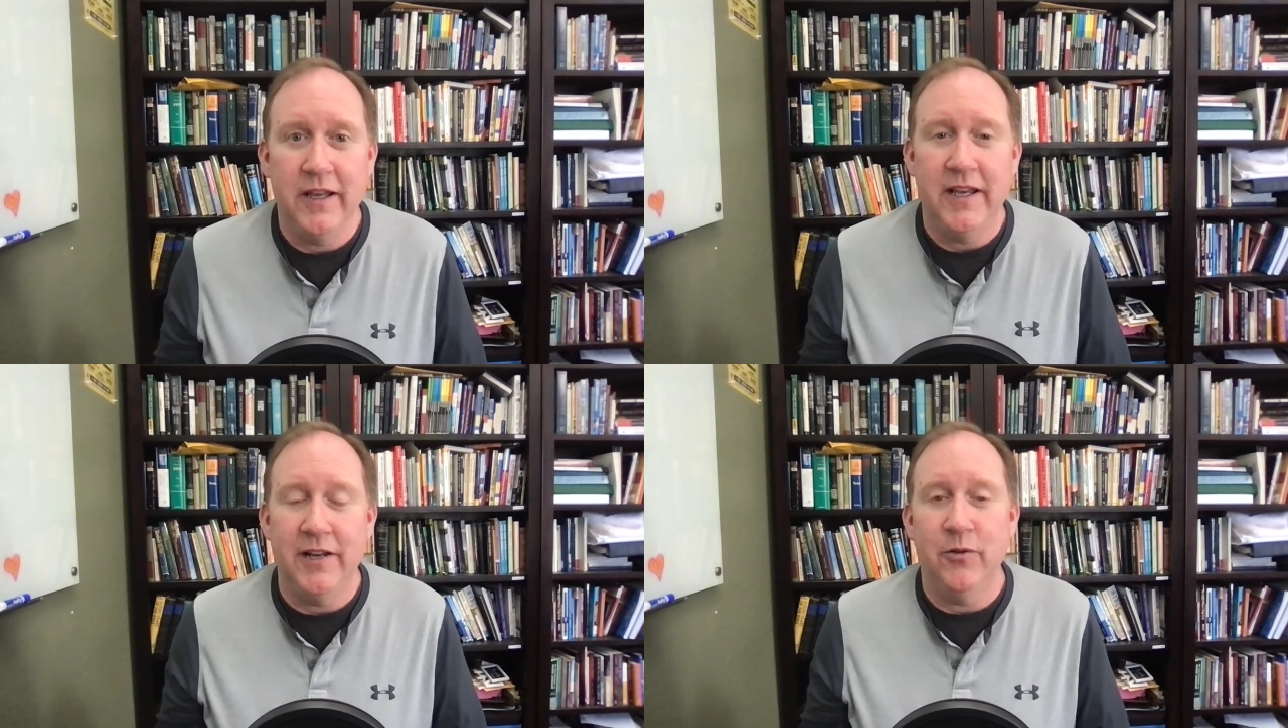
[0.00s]

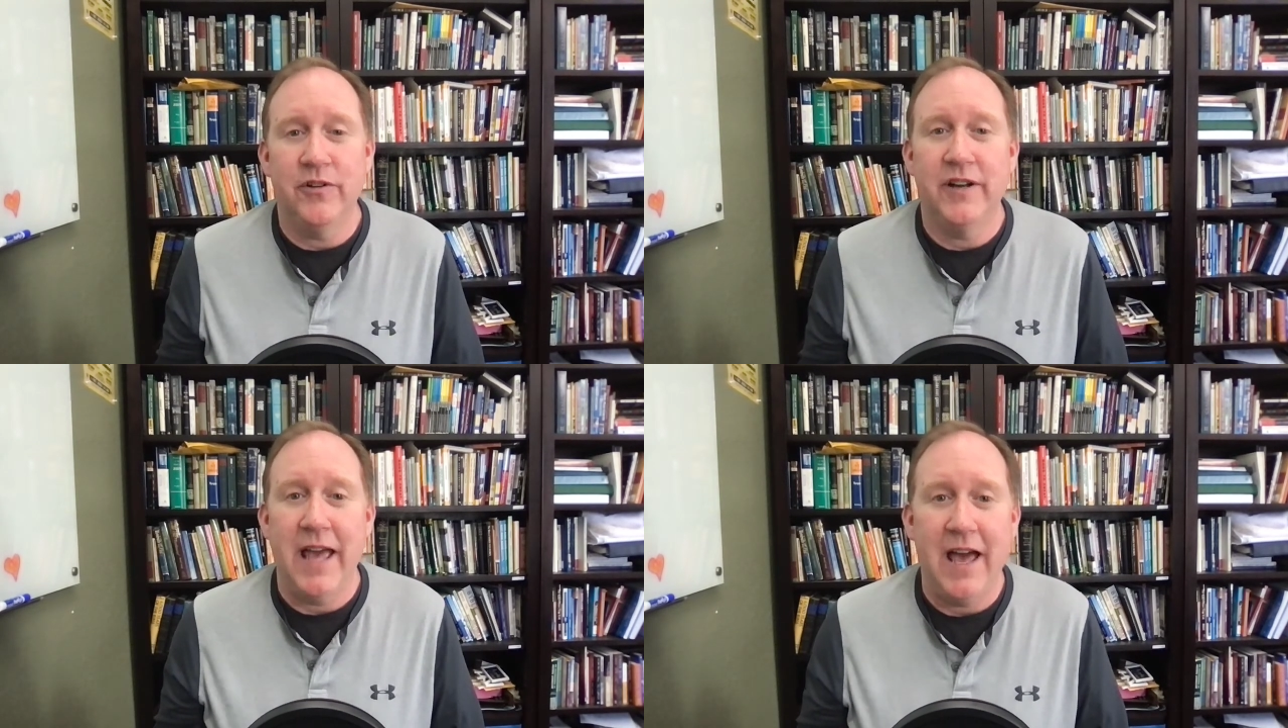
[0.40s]
in
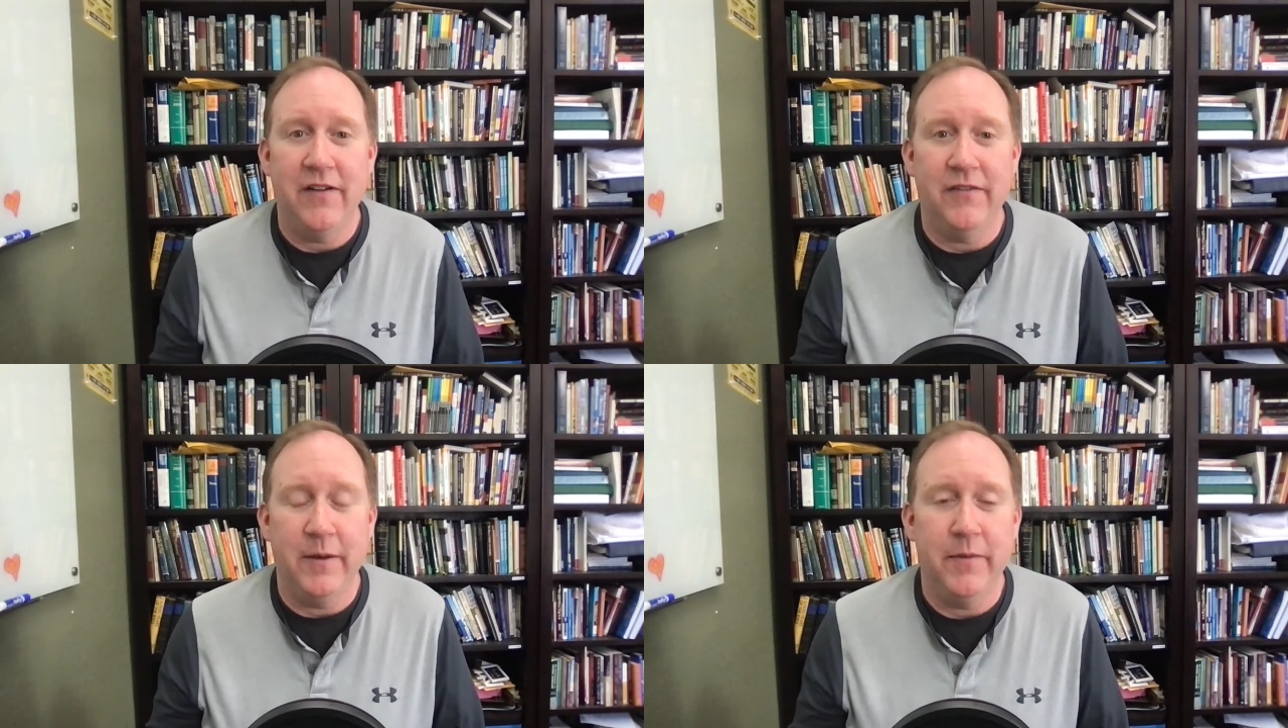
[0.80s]
order to
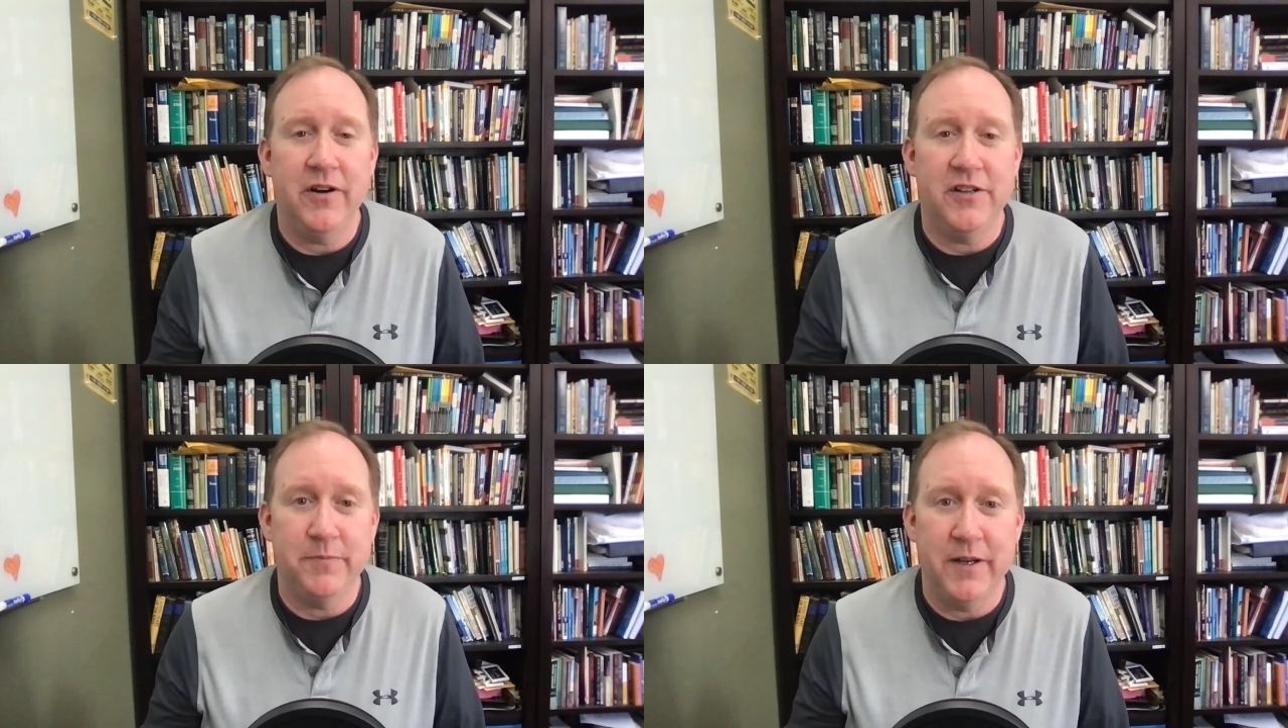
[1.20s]
have a
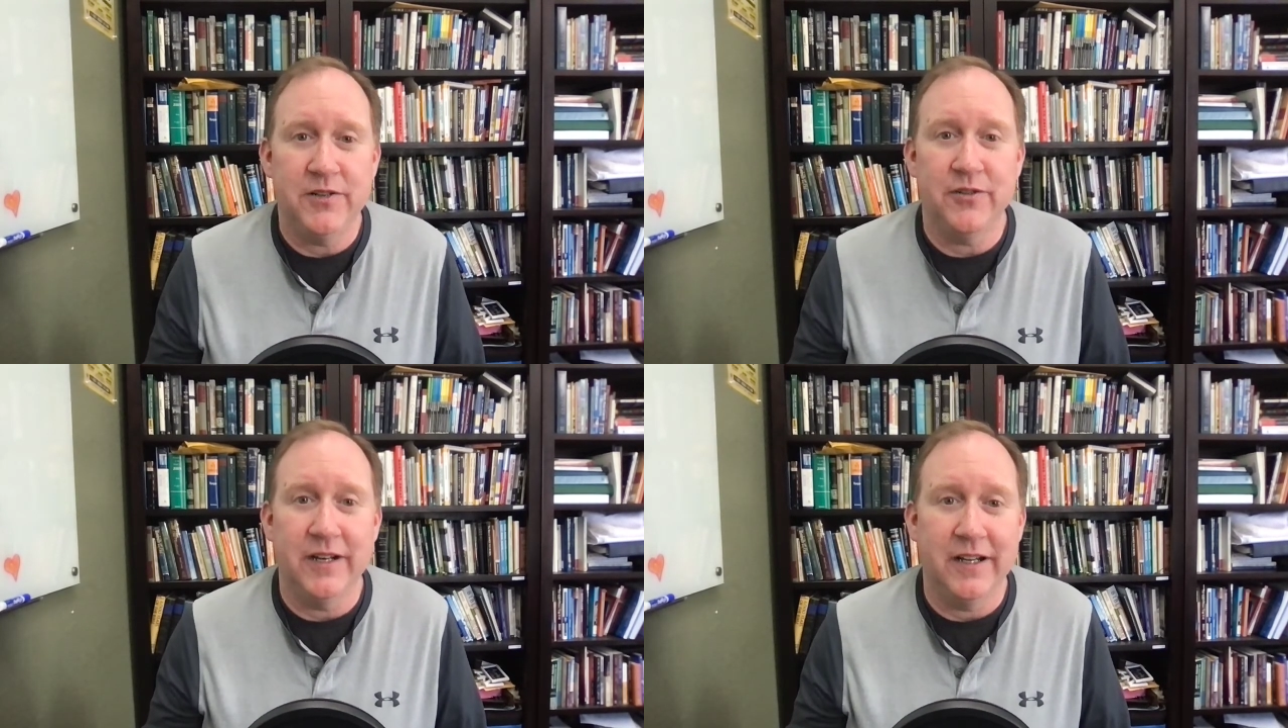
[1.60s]
marriage
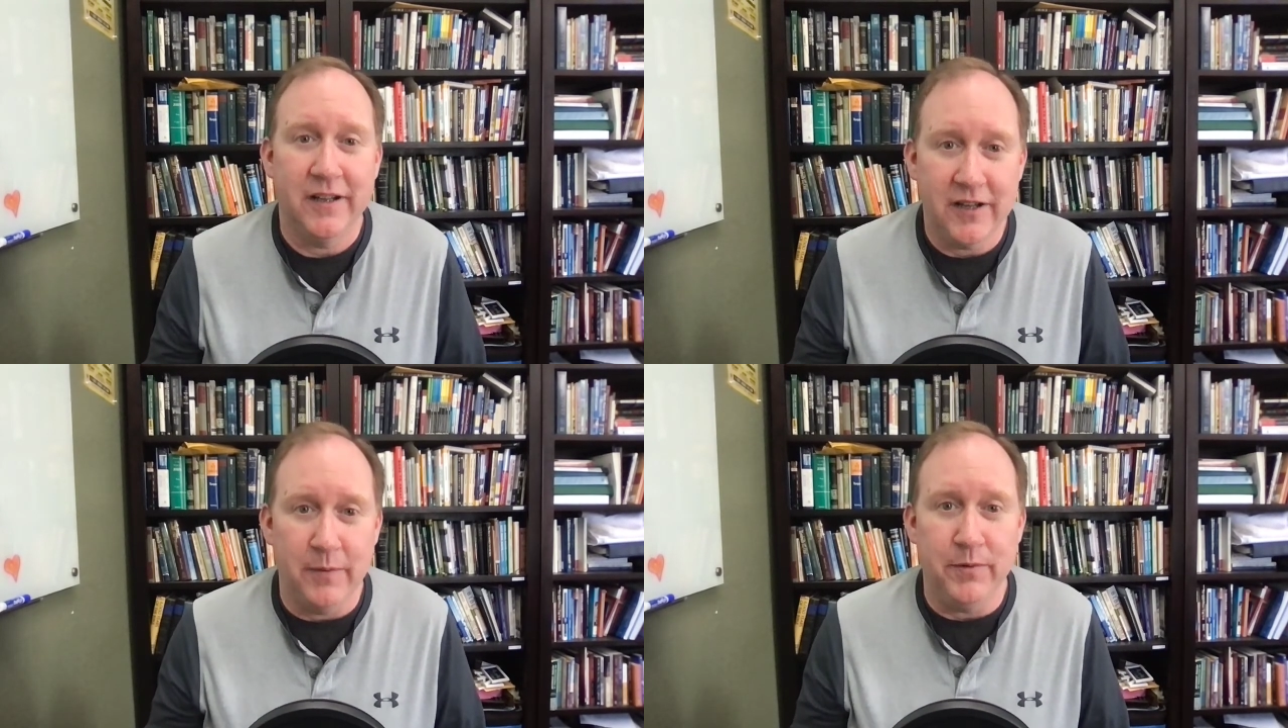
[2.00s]
mentoring
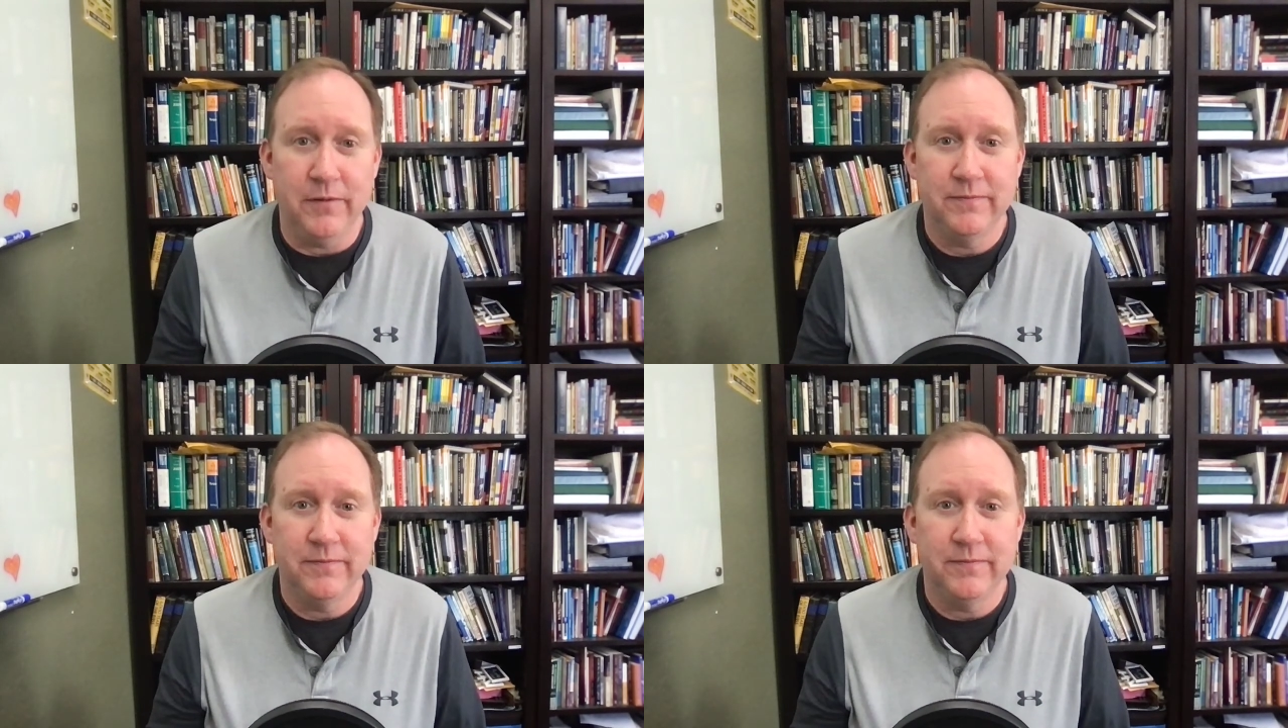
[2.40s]
couple.